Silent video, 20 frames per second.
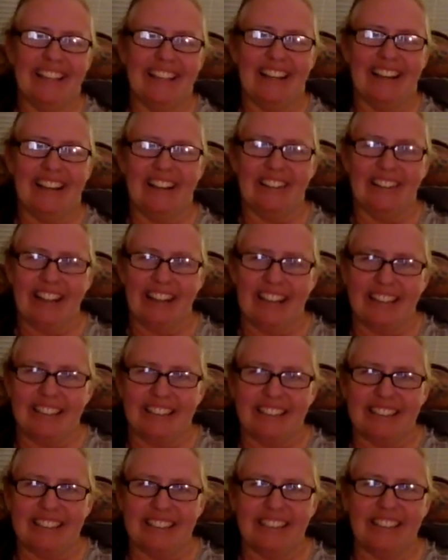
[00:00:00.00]
all right.
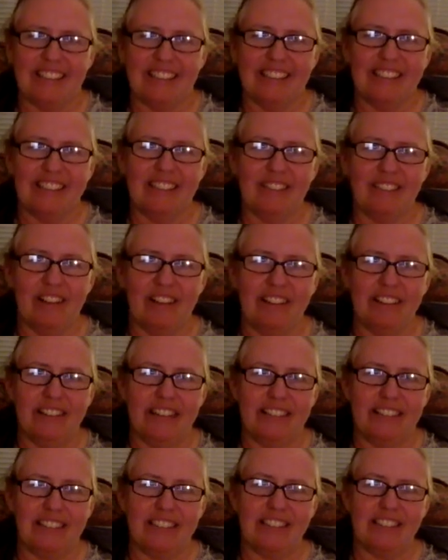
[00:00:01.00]
Well,
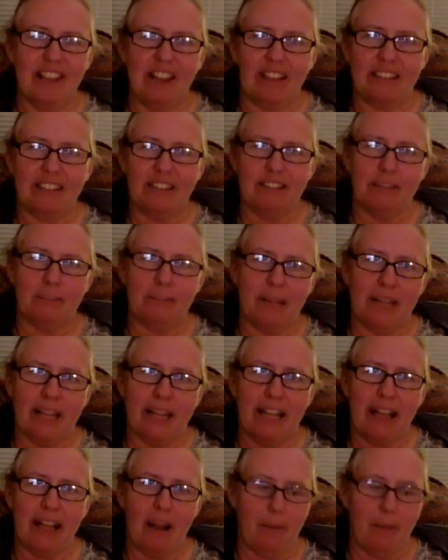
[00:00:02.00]
nice to talk to
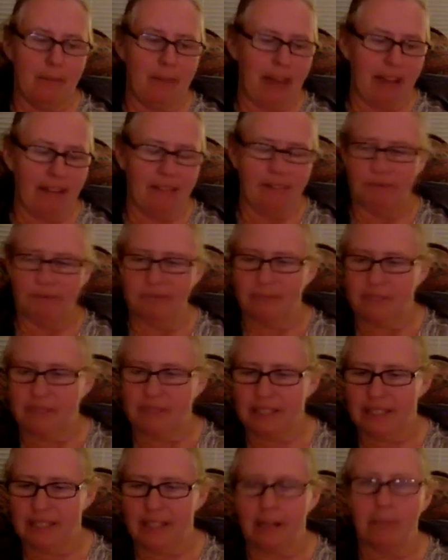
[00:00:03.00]
everybody. I hope that was
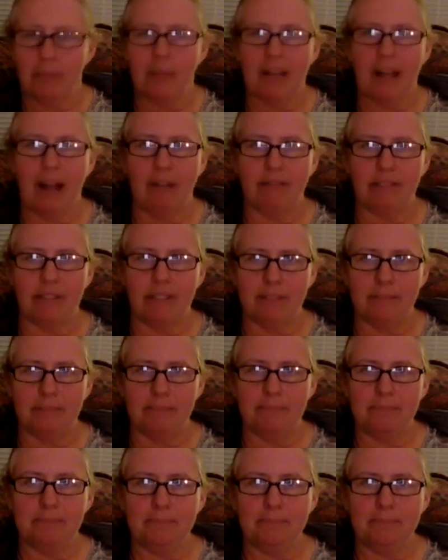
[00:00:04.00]
a little bit helpful.